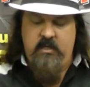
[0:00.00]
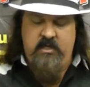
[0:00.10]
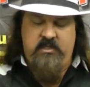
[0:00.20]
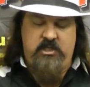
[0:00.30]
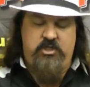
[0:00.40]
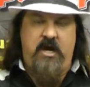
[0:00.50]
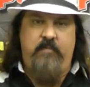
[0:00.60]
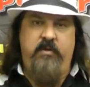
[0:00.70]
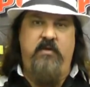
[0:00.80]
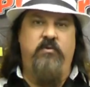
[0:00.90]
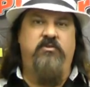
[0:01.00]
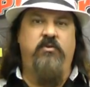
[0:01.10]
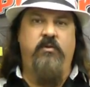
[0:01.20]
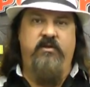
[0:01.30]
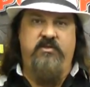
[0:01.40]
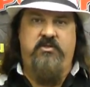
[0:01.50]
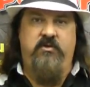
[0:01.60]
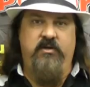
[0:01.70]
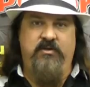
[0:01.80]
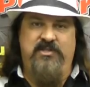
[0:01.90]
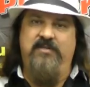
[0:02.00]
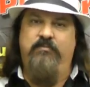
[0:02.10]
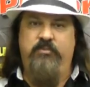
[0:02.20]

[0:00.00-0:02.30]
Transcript: It's a drop-in with two little screws.